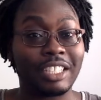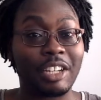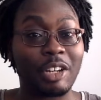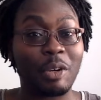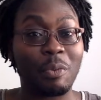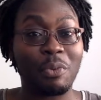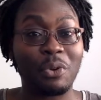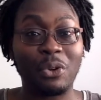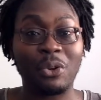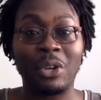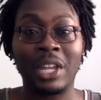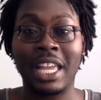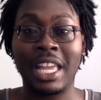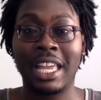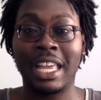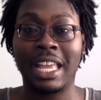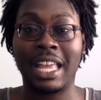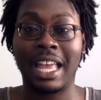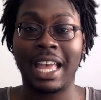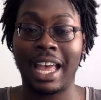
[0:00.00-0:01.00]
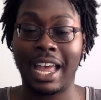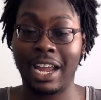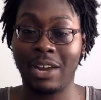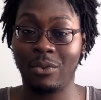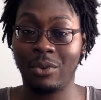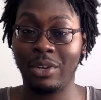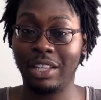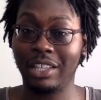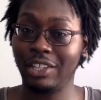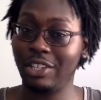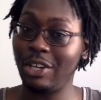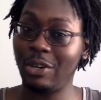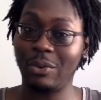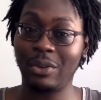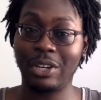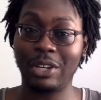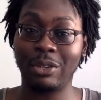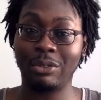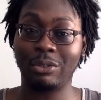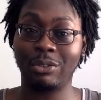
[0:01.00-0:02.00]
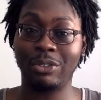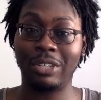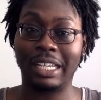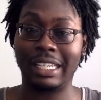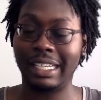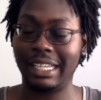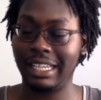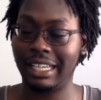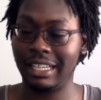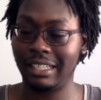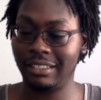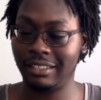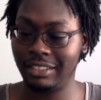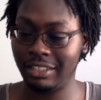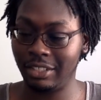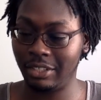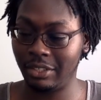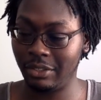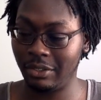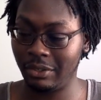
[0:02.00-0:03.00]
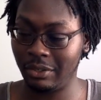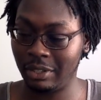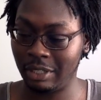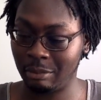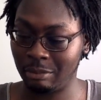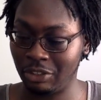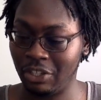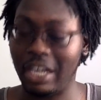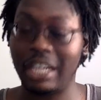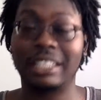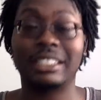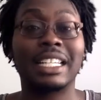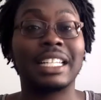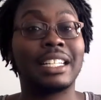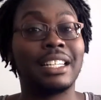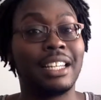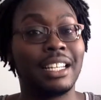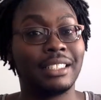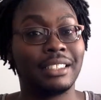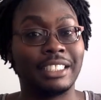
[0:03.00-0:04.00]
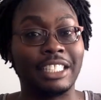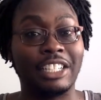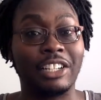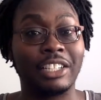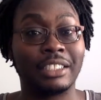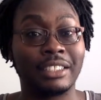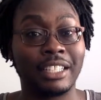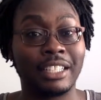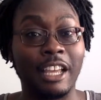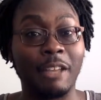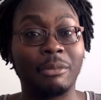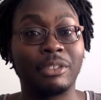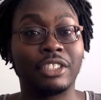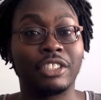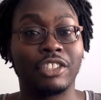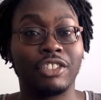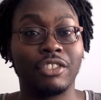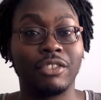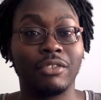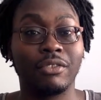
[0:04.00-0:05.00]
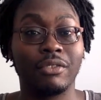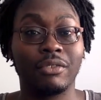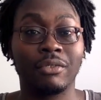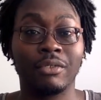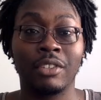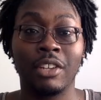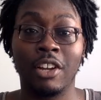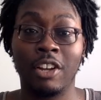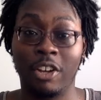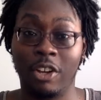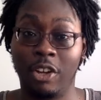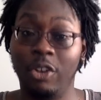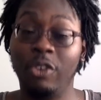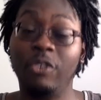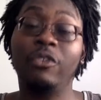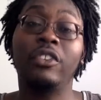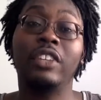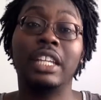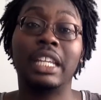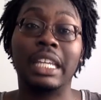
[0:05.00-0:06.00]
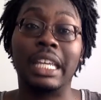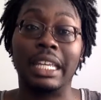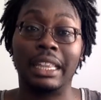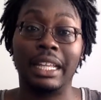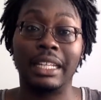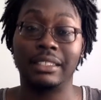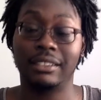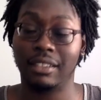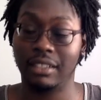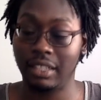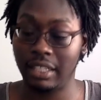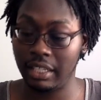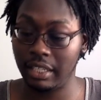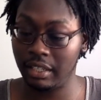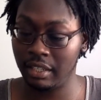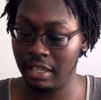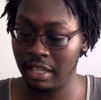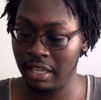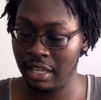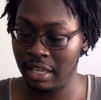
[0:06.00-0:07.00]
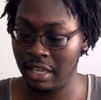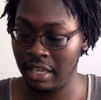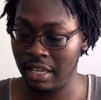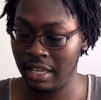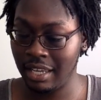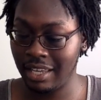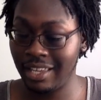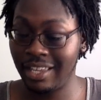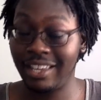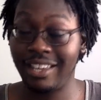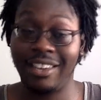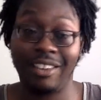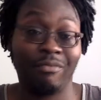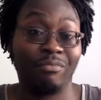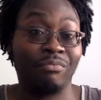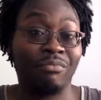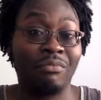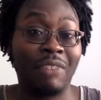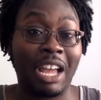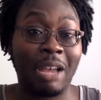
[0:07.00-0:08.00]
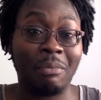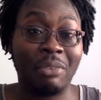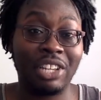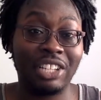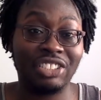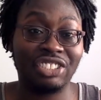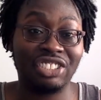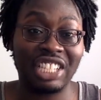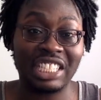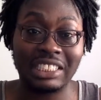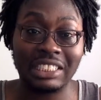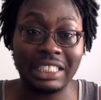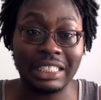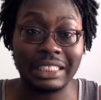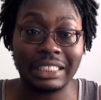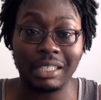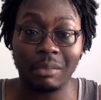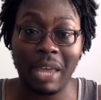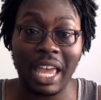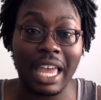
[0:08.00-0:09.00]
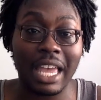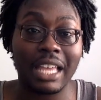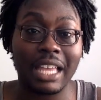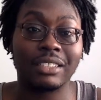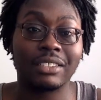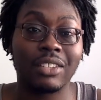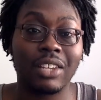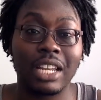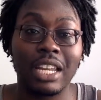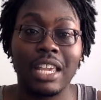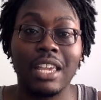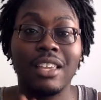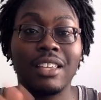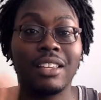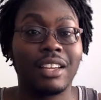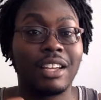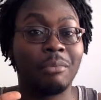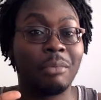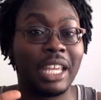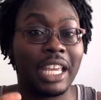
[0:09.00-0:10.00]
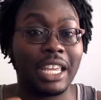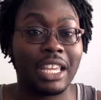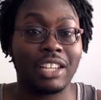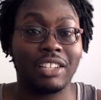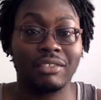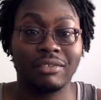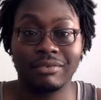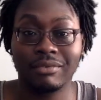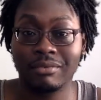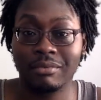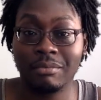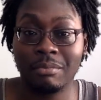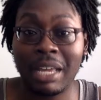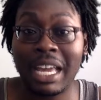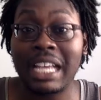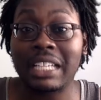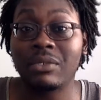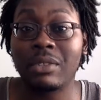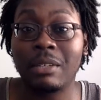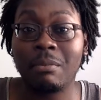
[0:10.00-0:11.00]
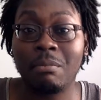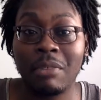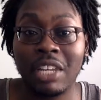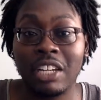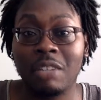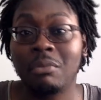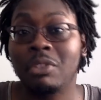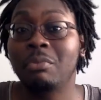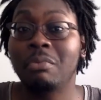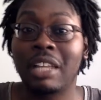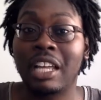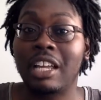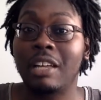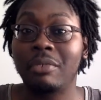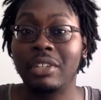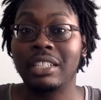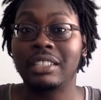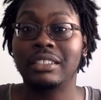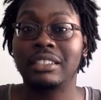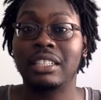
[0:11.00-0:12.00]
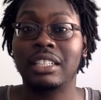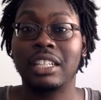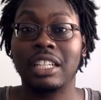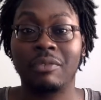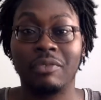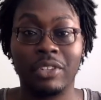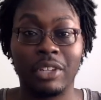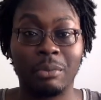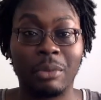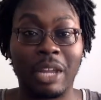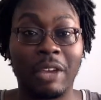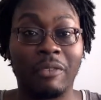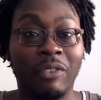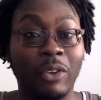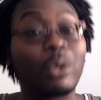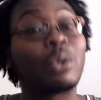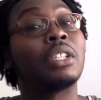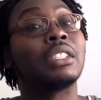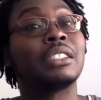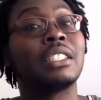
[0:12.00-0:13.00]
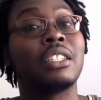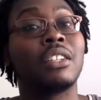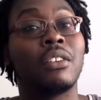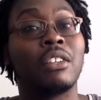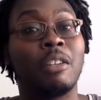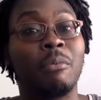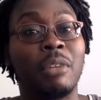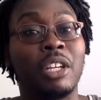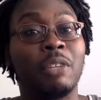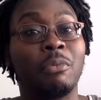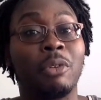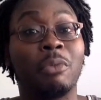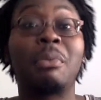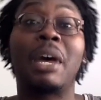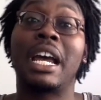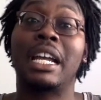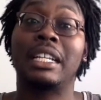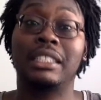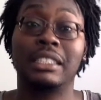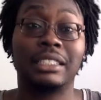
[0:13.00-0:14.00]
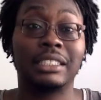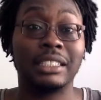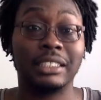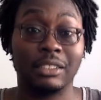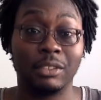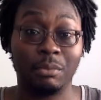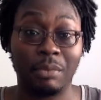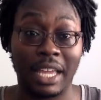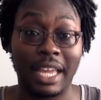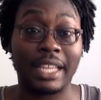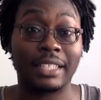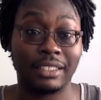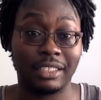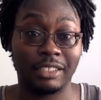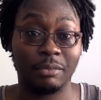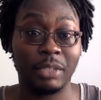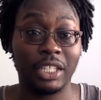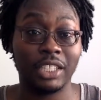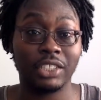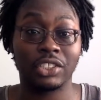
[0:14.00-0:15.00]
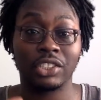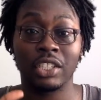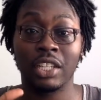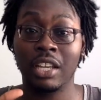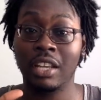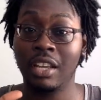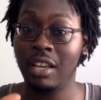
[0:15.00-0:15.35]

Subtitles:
terrible. I really don't want to go through that again. So I'm trying to take the necessary steps to hopefully get less than that. And I put just need to pass on it. I'm like, pass with minimum competency, even though I'm not focusing on the minimum. I just need to pass this bitch.